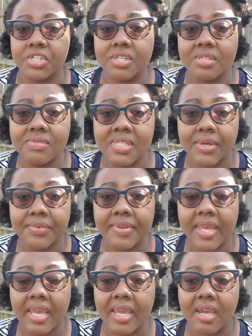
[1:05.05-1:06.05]
of
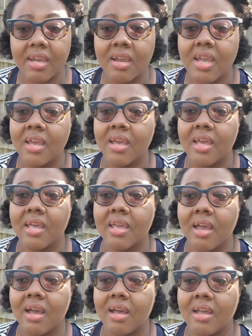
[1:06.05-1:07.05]
self-care
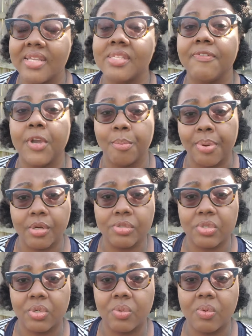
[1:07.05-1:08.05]
is a very
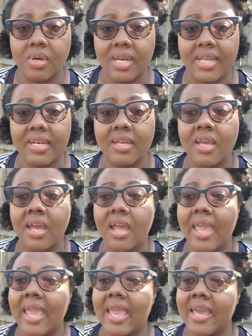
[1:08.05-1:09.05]
personal one,
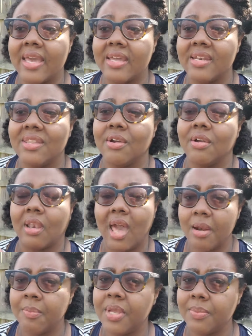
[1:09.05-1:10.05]
and there are a lot of
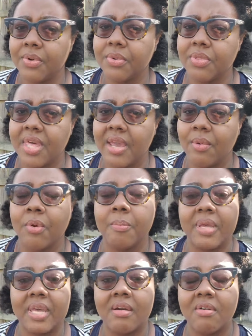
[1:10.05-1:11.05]
people that
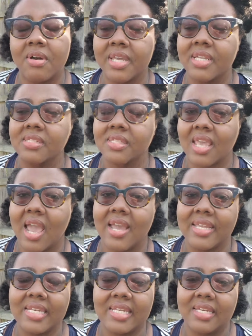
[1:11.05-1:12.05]
rebel against the
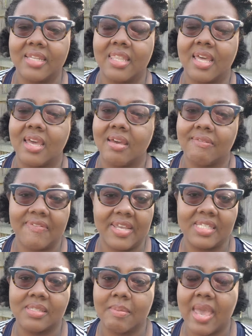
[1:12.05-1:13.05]
idea that a face
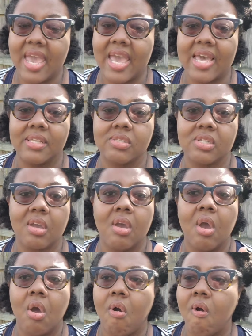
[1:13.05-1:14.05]
mask
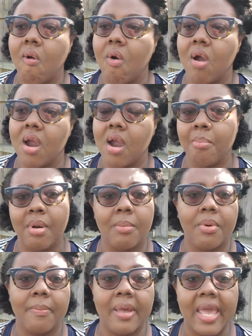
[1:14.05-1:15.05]
or a bubble
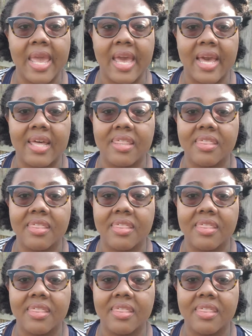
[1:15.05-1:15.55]
bath,